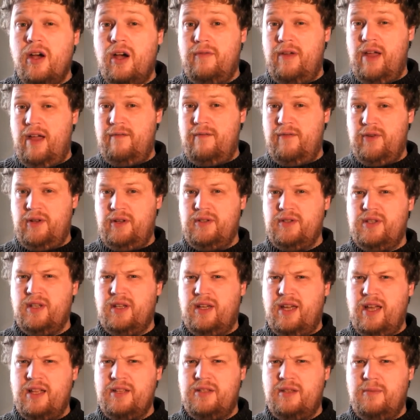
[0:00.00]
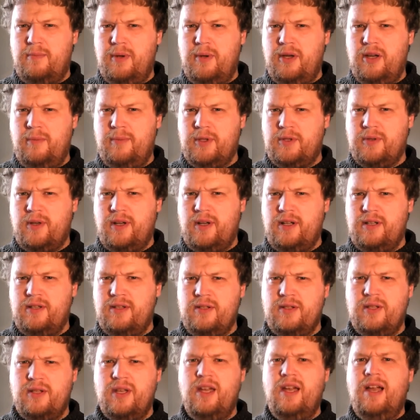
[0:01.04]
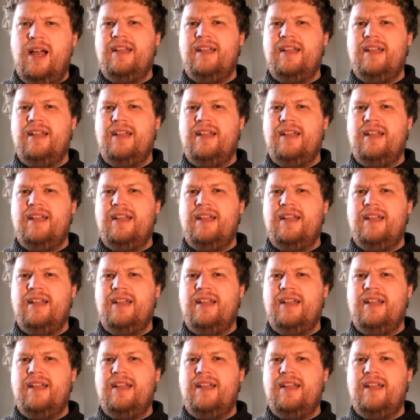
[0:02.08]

of evidence against the perpetrators,